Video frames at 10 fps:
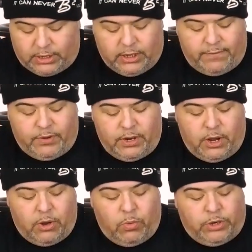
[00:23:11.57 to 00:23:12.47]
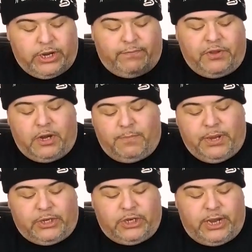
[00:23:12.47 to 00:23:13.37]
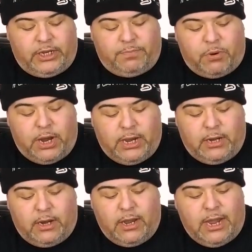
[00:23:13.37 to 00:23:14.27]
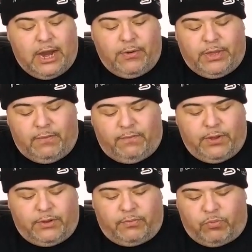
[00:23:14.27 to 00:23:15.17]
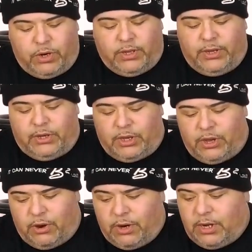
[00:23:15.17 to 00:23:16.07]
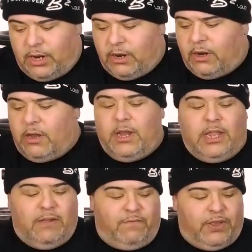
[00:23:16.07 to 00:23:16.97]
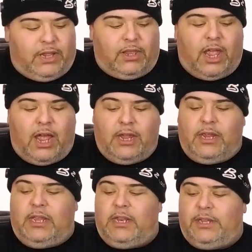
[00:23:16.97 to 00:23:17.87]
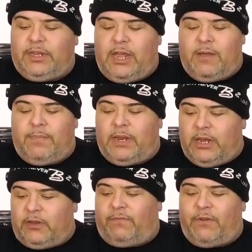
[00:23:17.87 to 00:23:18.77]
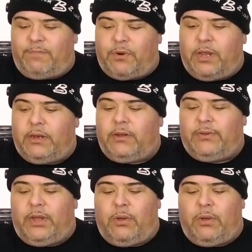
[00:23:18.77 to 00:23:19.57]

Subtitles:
So I'd love to know. We're definitely gonna pick Jay's brain. Everything feels really secure in here. They fit a lot in this amp, in this footprint.